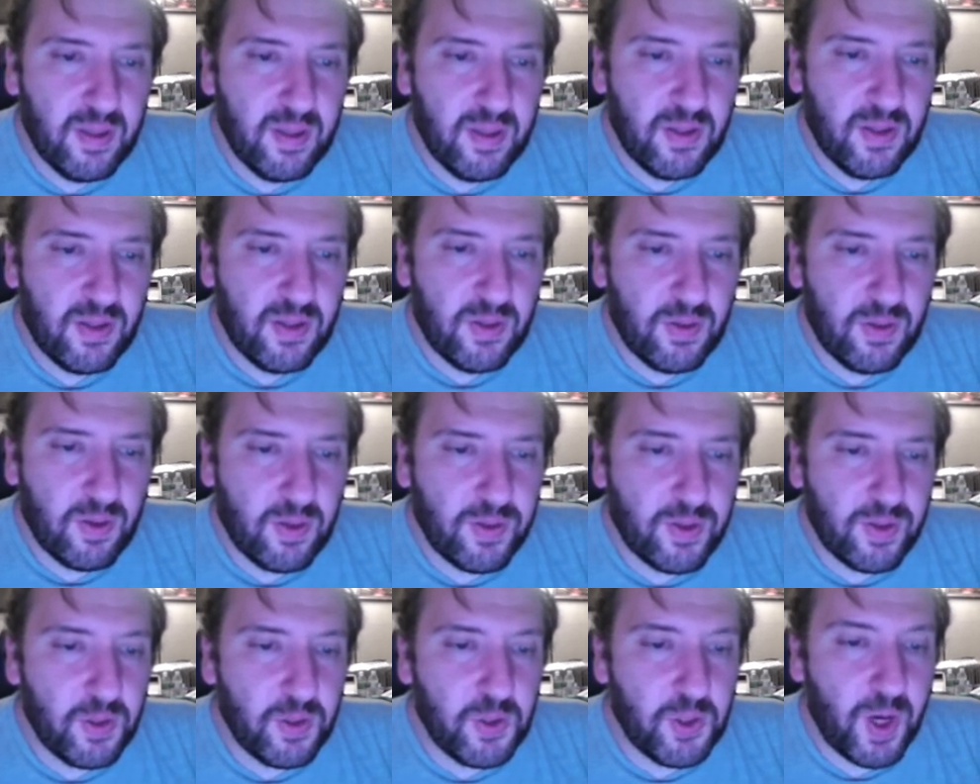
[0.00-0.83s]

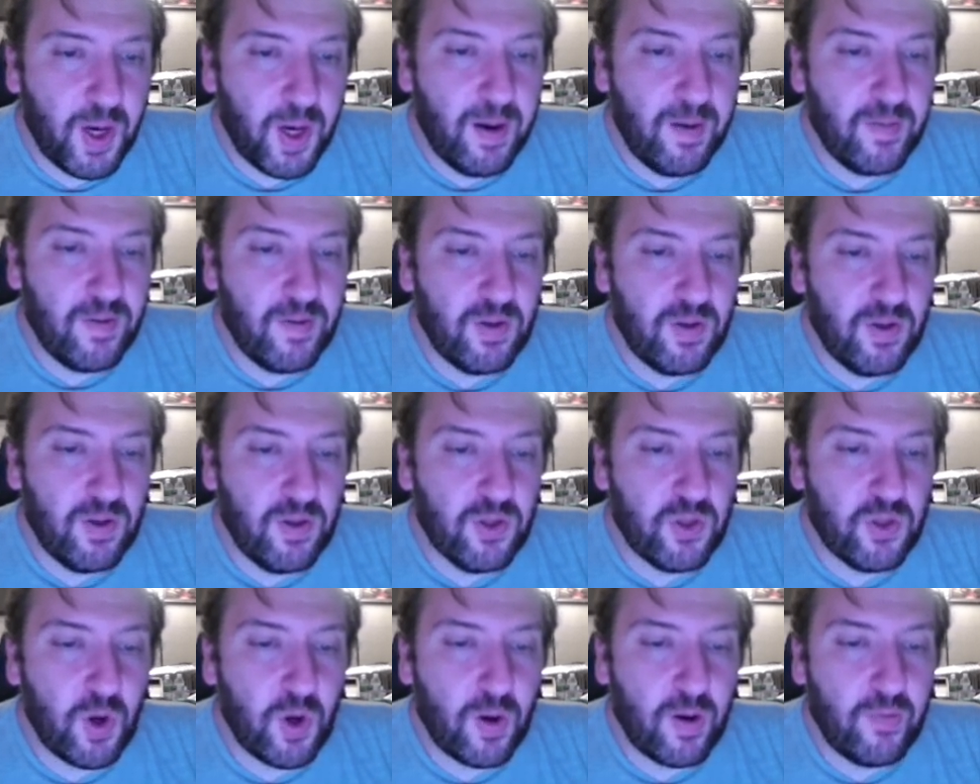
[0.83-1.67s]
Stalter,
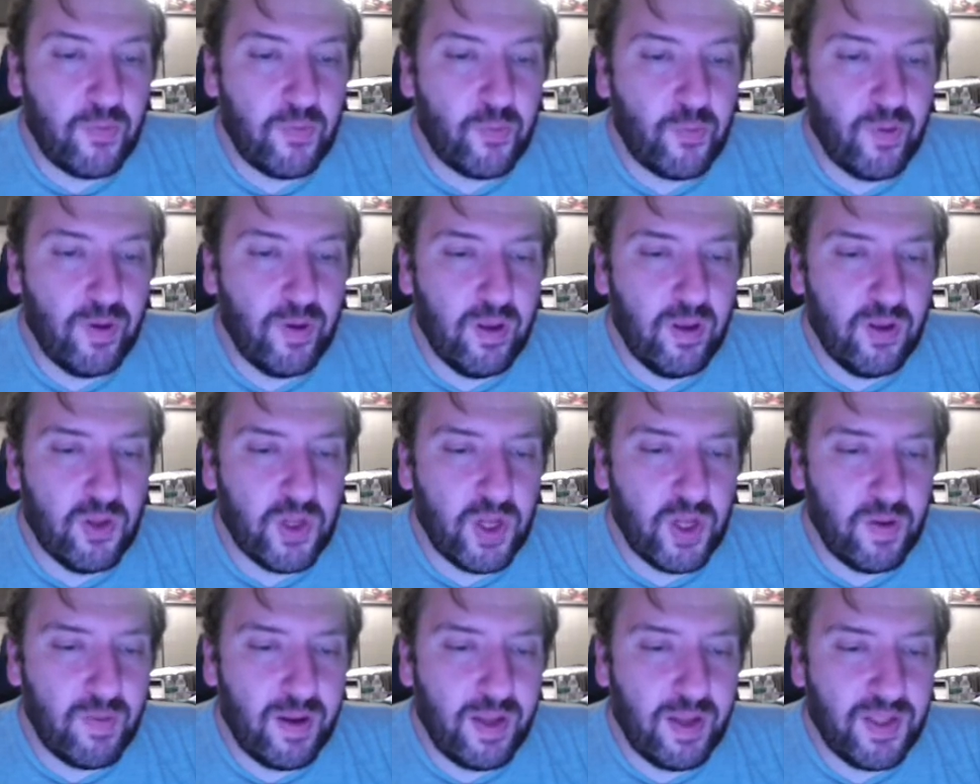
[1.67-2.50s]
Jar of
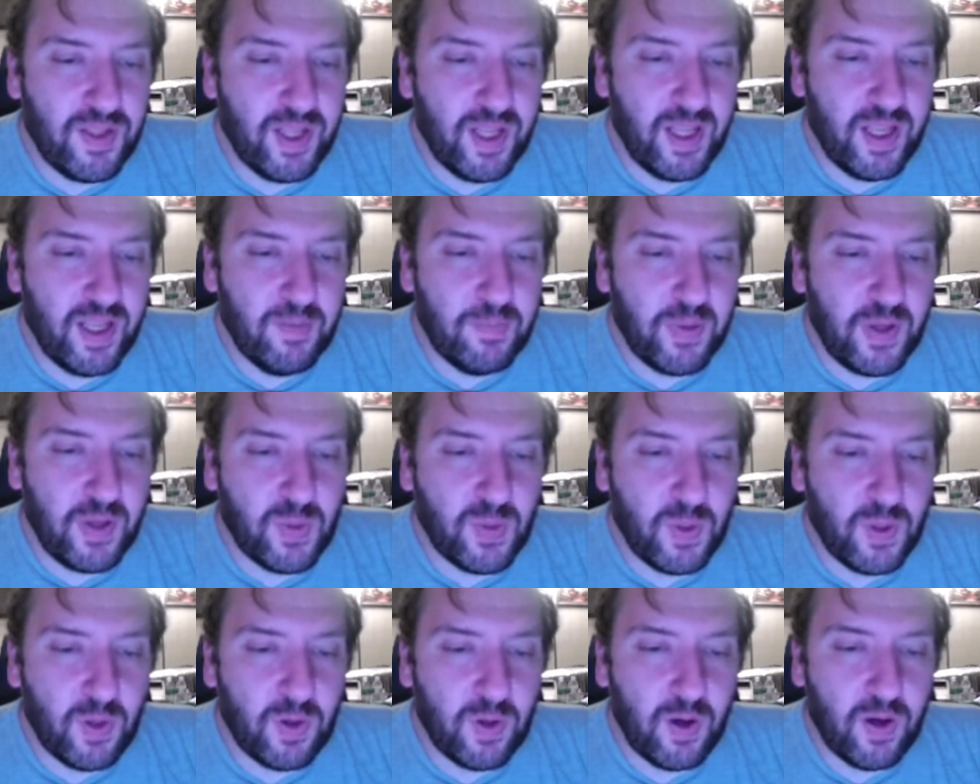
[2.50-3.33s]
Generosity. Place
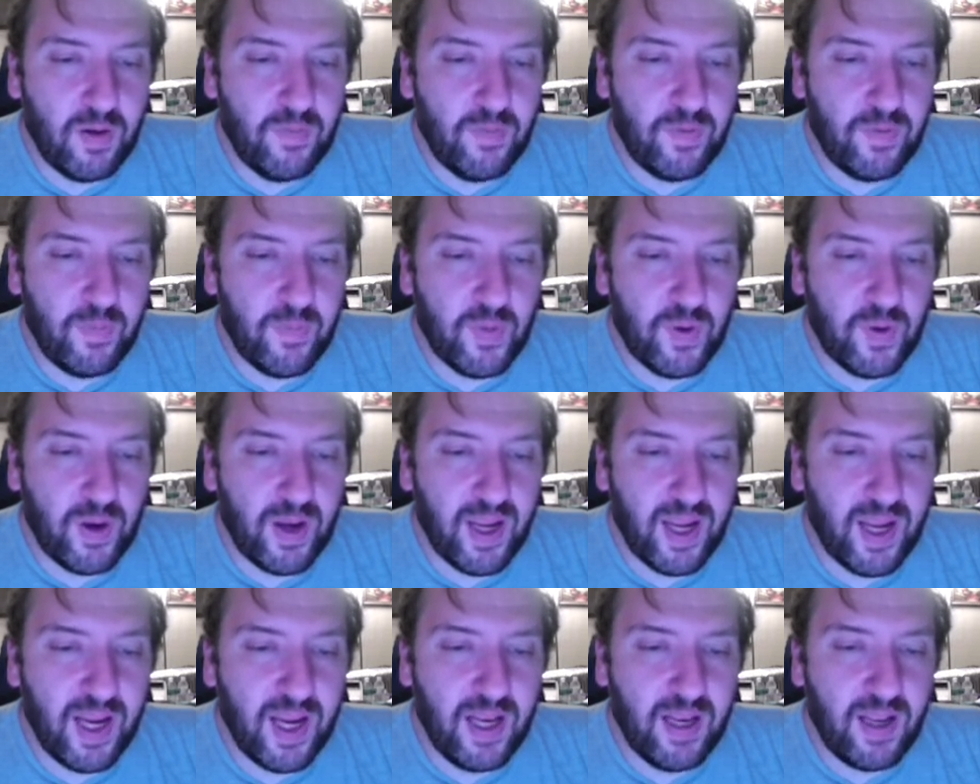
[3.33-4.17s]
1 card from your
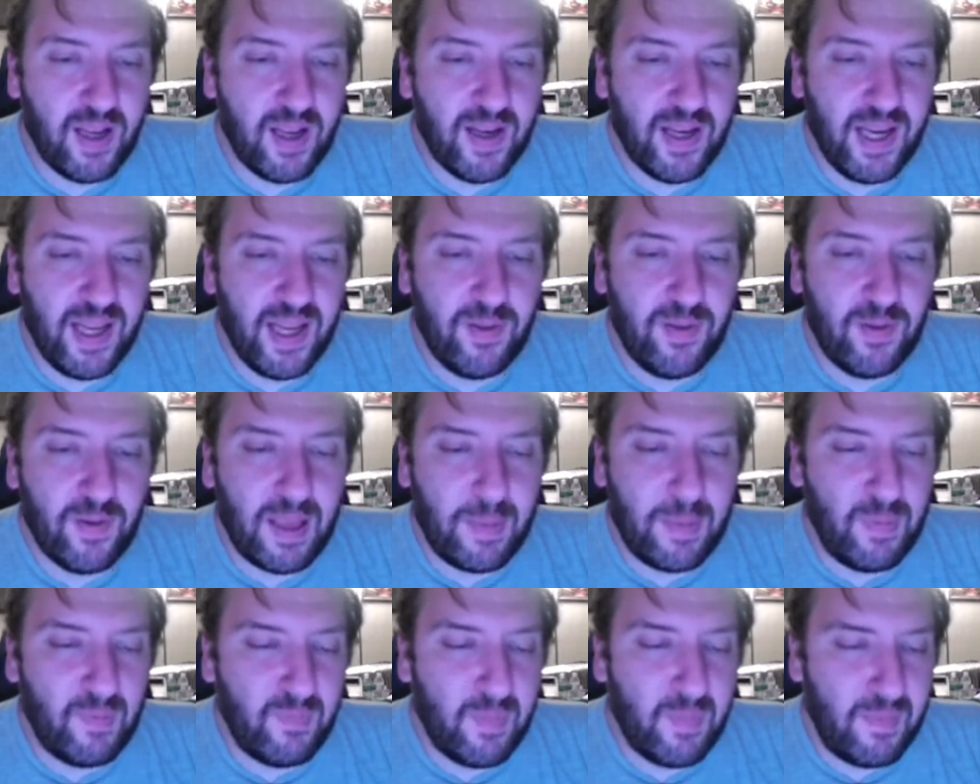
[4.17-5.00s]
hand on either top
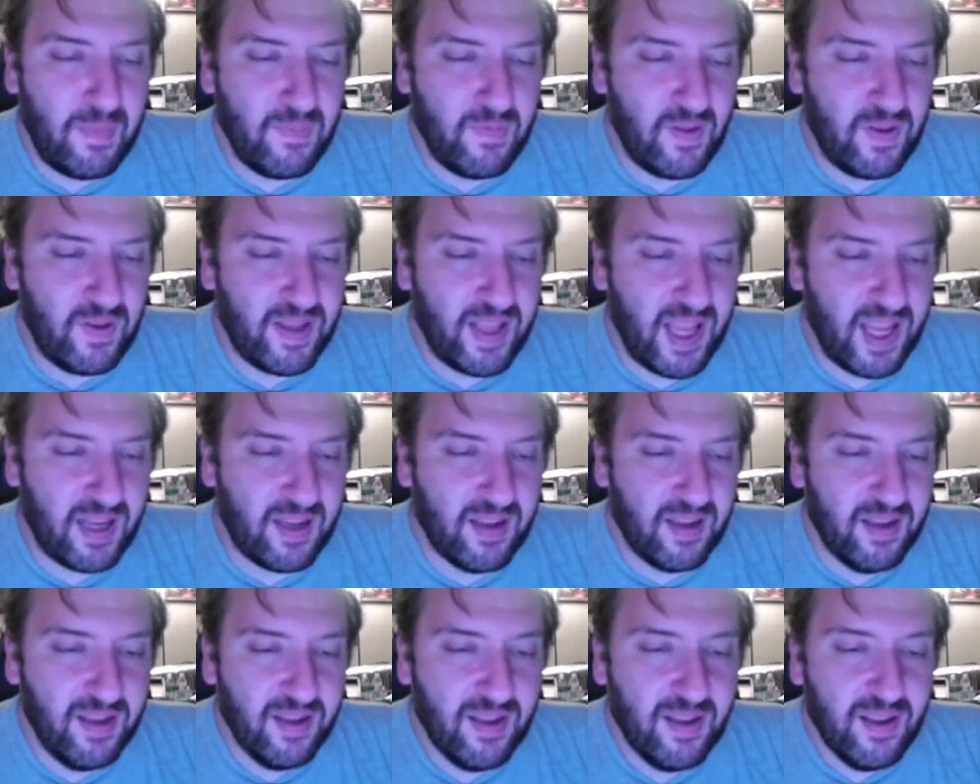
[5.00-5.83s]
or bottom of your deck.
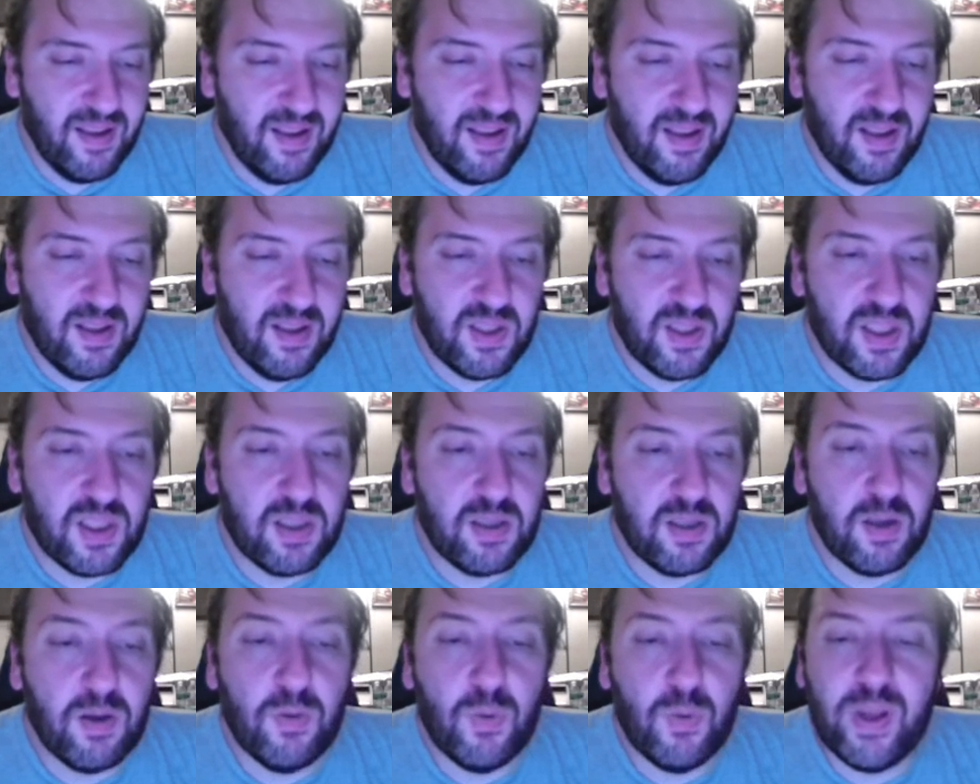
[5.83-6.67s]

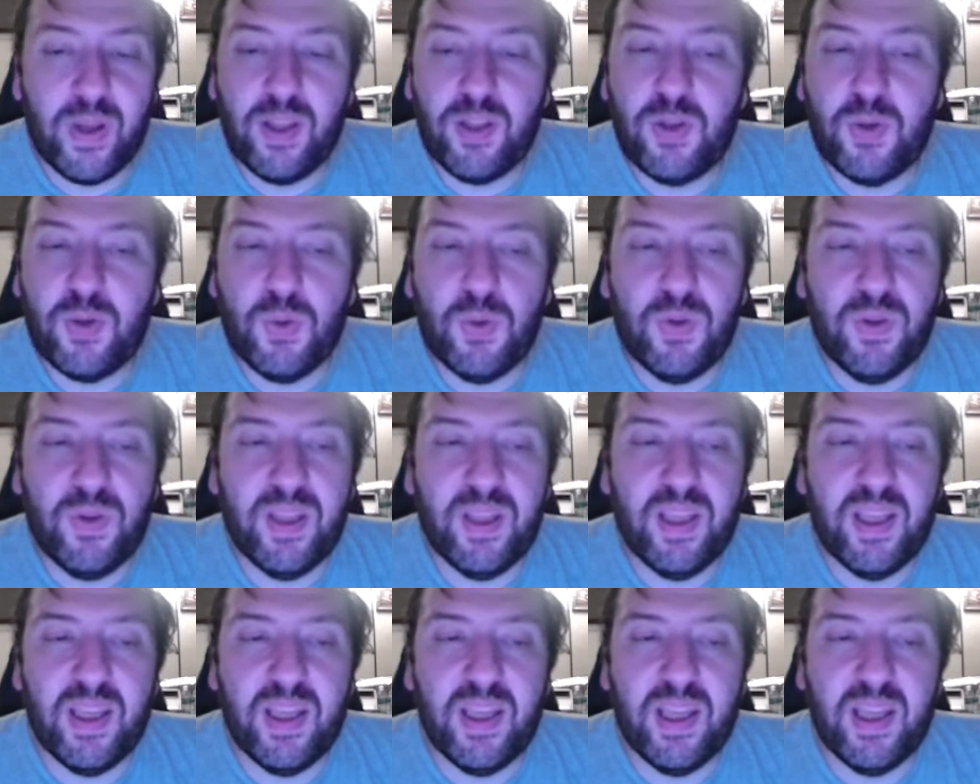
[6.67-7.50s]
So into
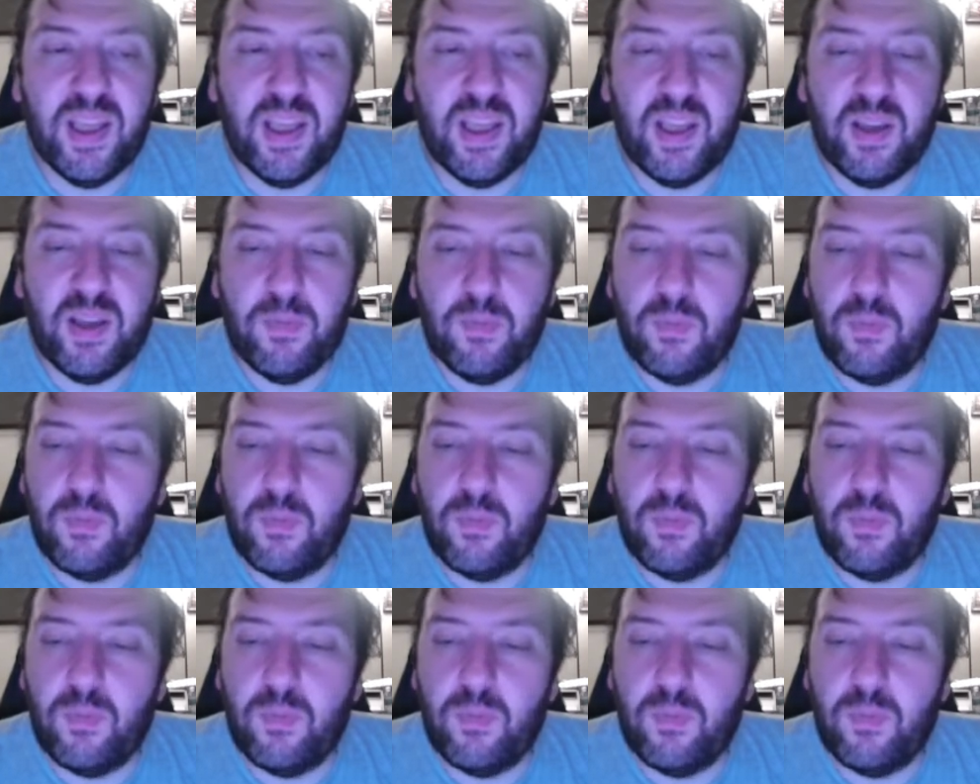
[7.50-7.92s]
the